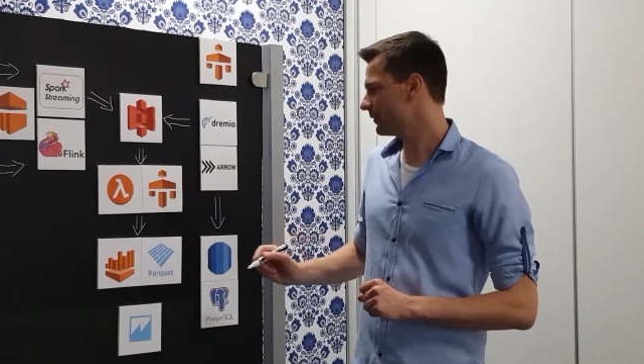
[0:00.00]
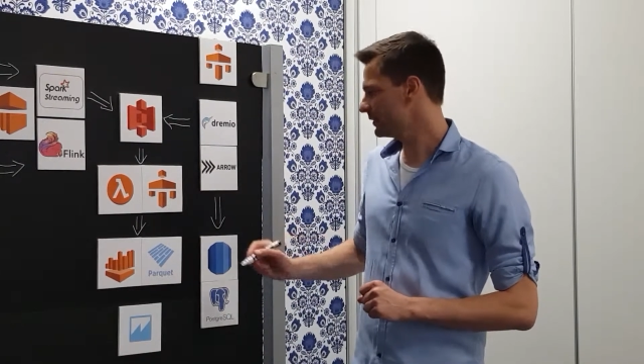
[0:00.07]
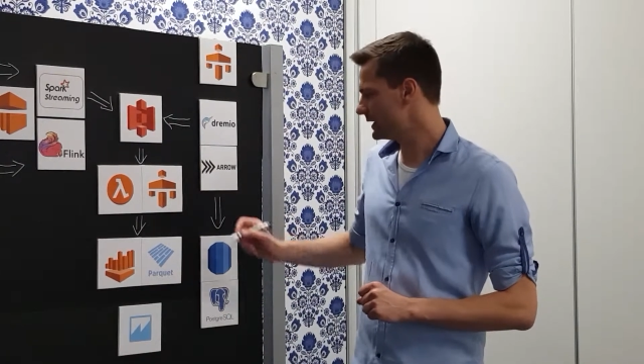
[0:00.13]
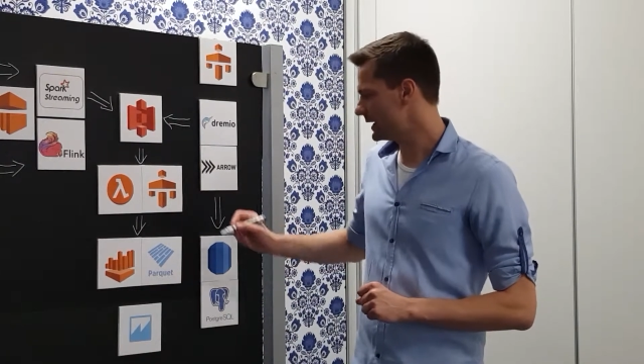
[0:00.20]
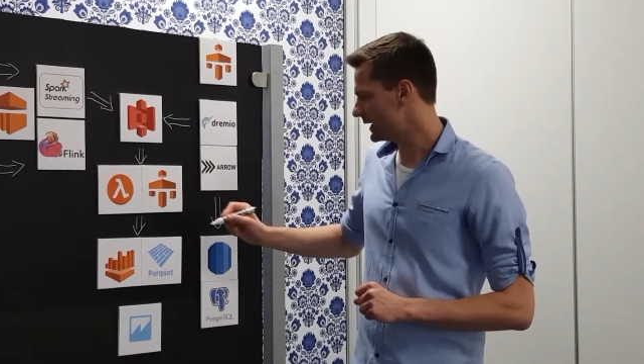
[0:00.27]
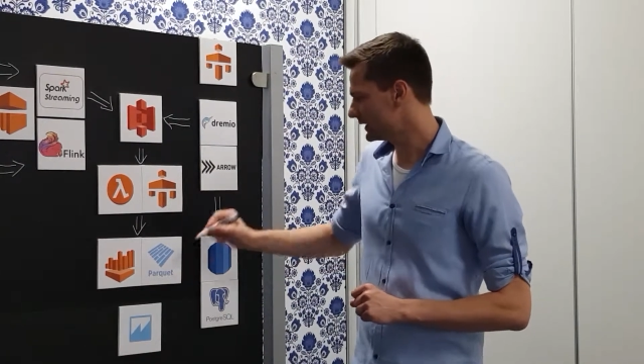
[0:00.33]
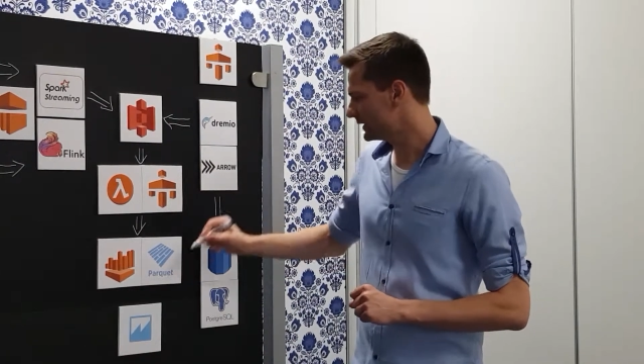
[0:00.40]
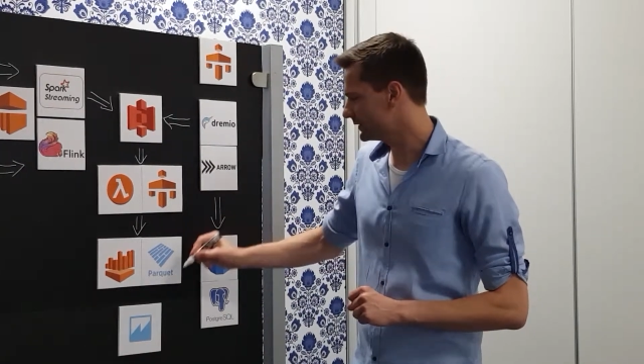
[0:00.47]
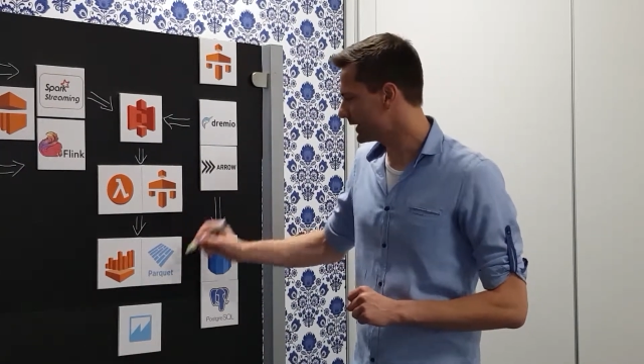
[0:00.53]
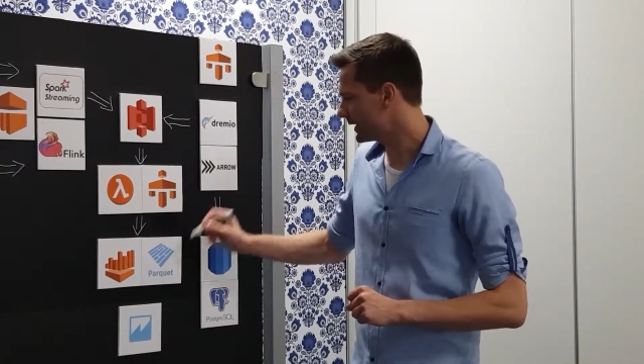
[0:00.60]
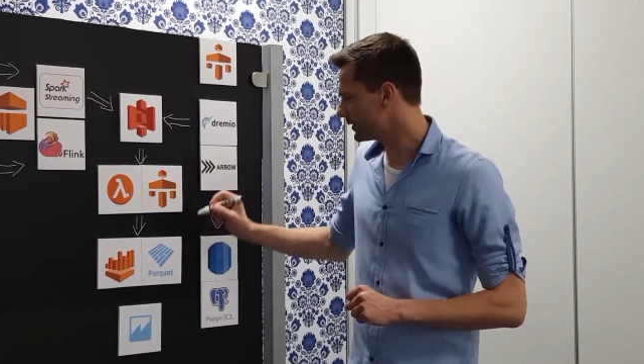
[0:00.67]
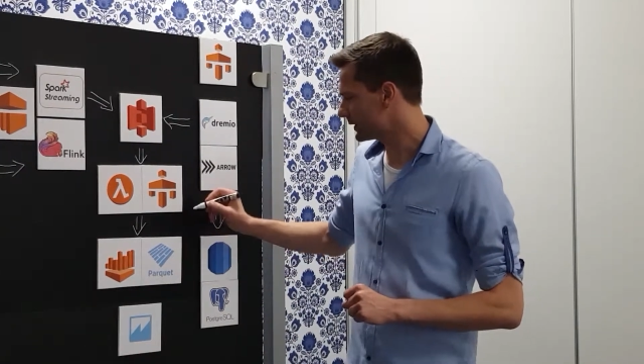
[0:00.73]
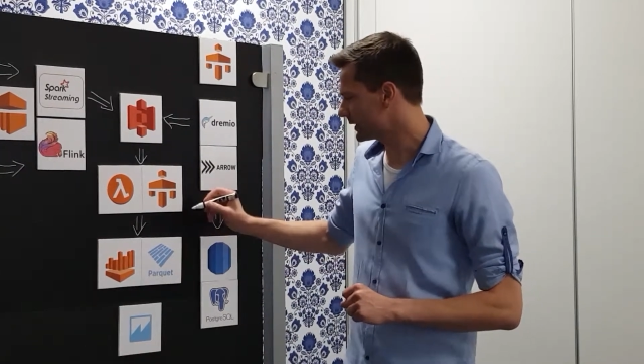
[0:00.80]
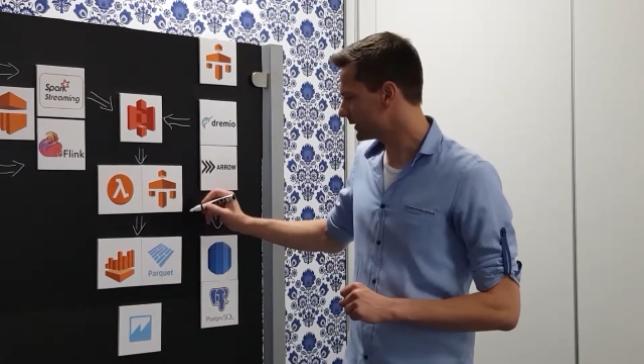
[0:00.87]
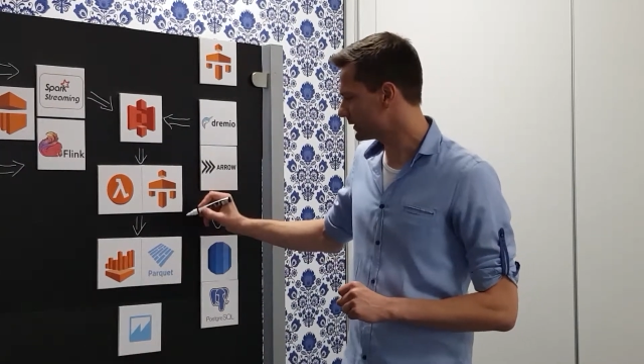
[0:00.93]
Athena
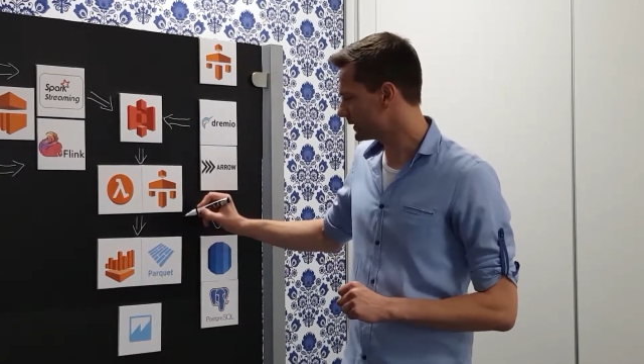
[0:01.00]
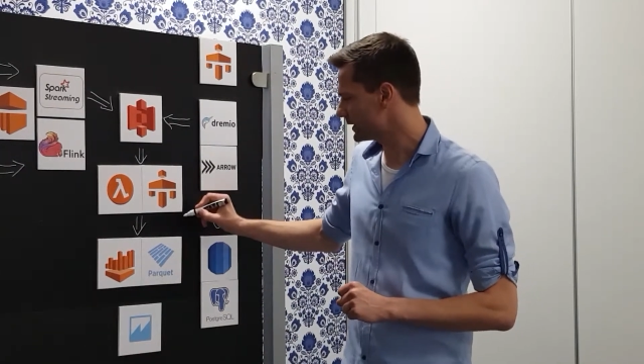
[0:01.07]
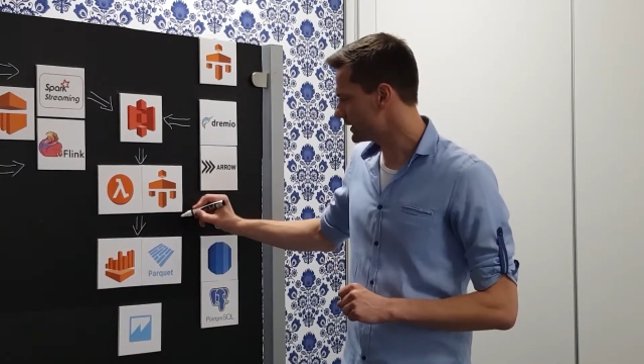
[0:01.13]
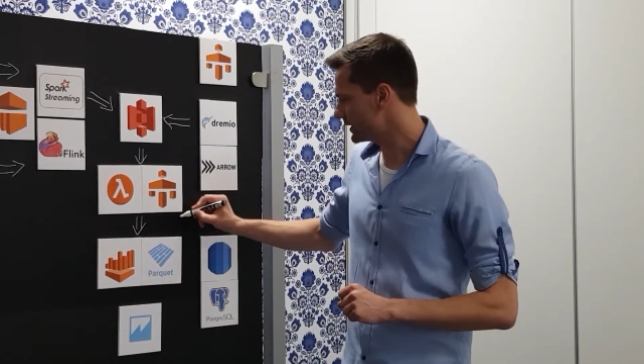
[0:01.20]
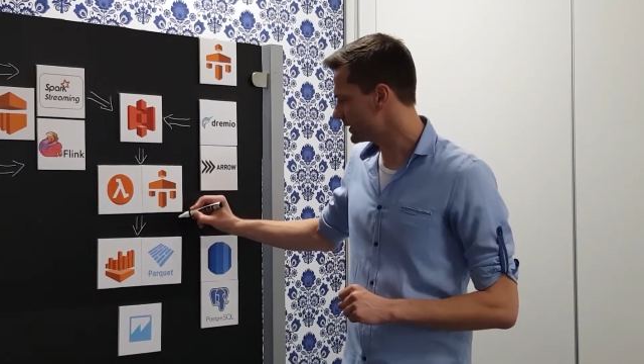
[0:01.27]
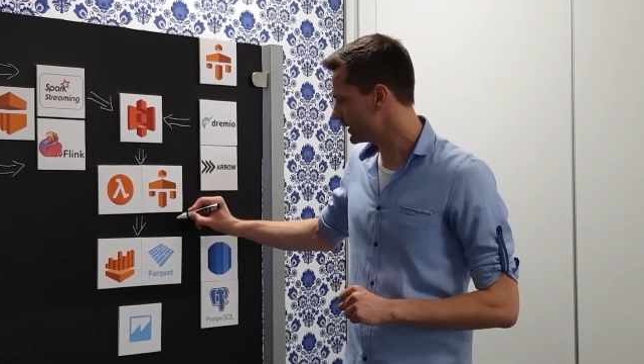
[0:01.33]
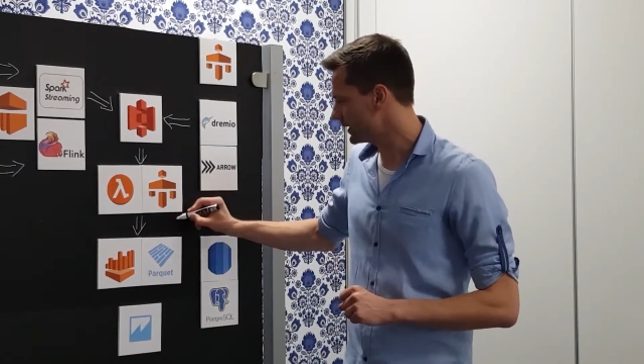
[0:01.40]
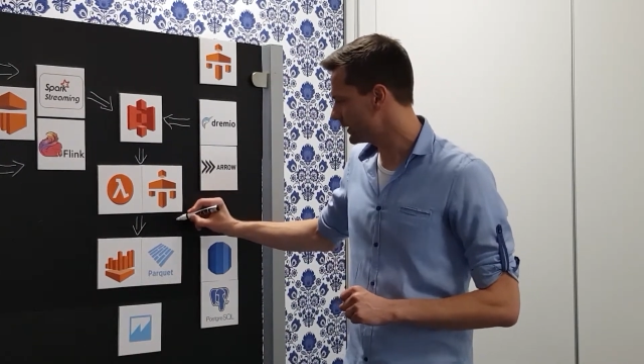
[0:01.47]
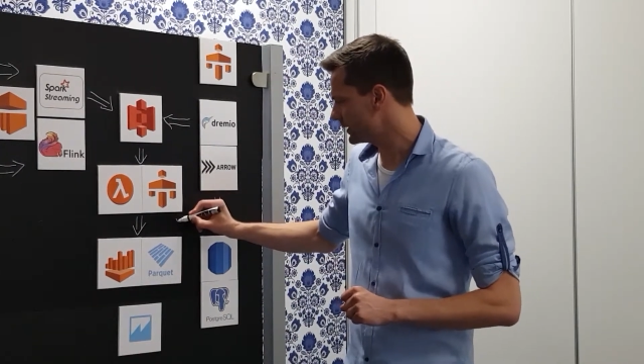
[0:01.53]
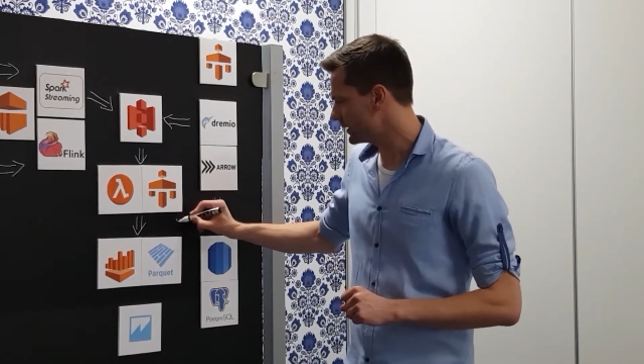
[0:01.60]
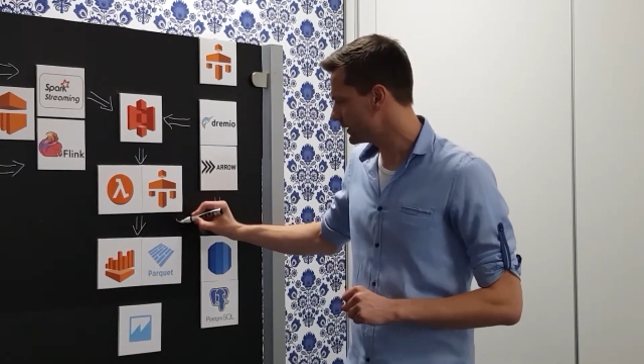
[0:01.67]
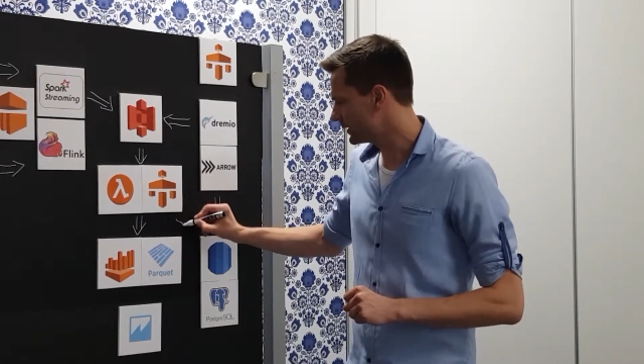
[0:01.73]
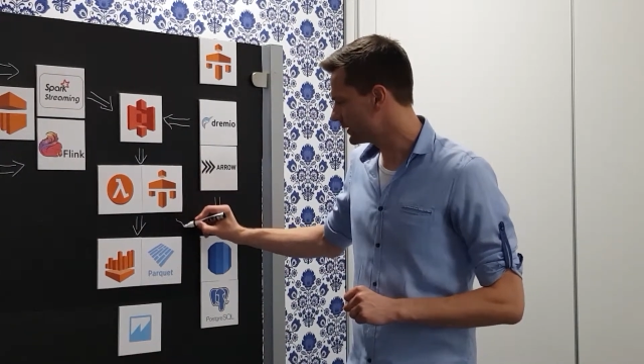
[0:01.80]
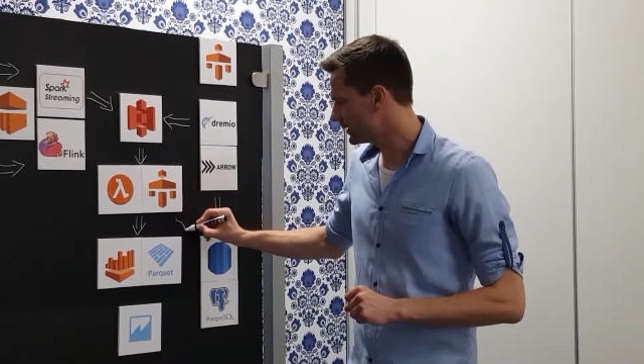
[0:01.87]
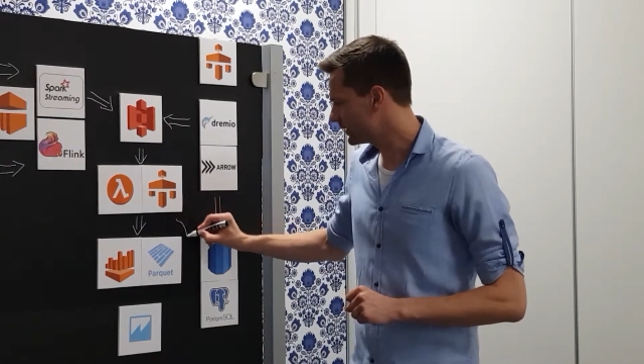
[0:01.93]
directly
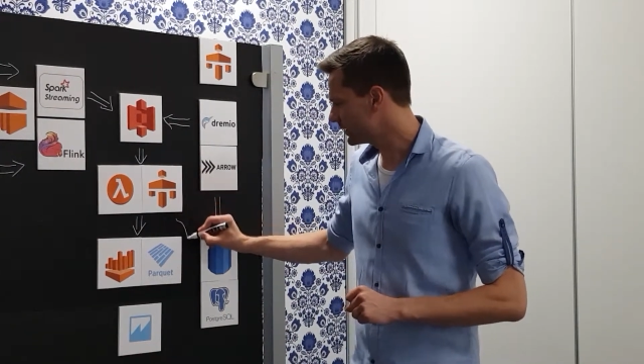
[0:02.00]
in